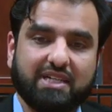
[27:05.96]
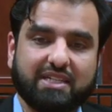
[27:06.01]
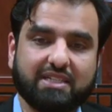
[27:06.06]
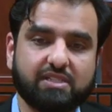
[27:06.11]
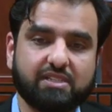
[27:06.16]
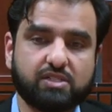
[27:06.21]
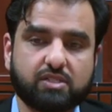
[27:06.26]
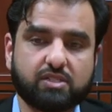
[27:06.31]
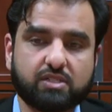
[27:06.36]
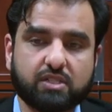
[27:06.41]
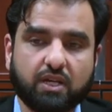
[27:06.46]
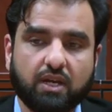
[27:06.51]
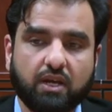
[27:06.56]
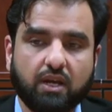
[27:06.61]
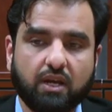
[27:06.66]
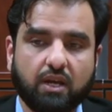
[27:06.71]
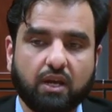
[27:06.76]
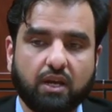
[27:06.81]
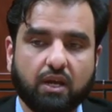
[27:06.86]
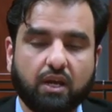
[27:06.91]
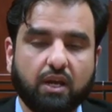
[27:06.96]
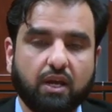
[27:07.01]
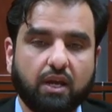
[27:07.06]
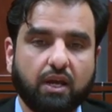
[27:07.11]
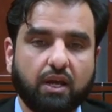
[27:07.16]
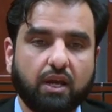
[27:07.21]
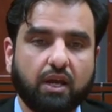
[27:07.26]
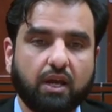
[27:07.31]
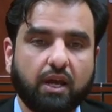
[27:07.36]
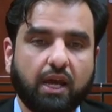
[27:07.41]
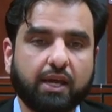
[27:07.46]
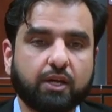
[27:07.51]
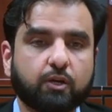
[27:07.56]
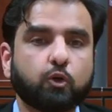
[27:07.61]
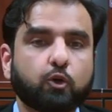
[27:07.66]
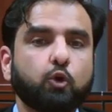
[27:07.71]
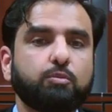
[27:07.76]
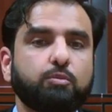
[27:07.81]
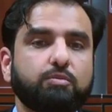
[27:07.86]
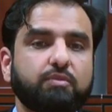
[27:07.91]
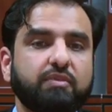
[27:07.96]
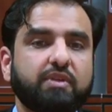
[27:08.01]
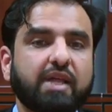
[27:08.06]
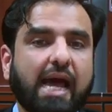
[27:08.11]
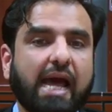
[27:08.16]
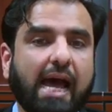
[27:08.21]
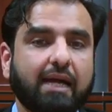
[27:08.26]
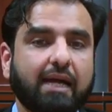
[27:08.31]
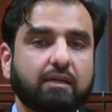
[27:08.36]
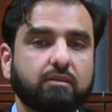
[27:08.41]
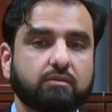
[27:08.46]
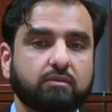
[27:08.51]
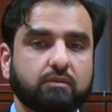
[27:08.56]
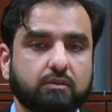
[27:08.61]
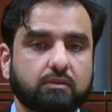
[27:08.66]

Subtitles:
is a group that